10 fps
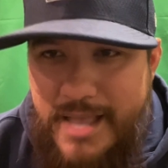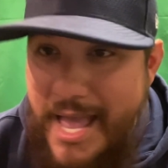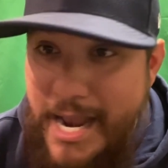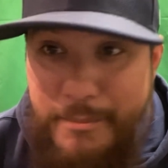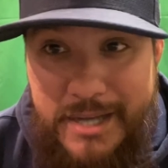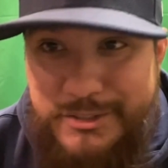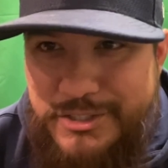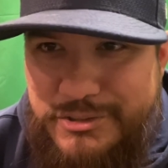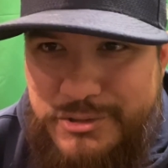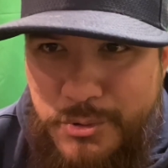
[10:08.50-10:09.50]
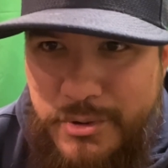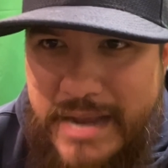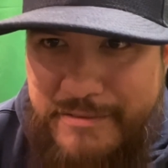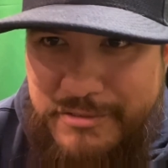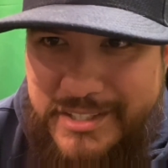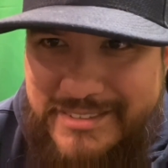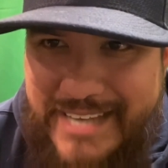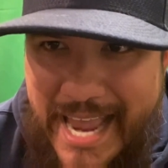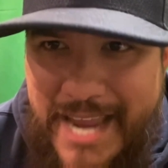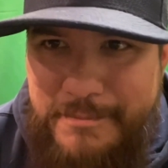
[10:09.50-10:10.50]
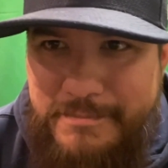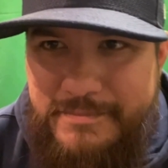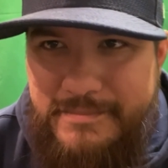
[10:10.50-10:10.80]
And I might just do it after this game.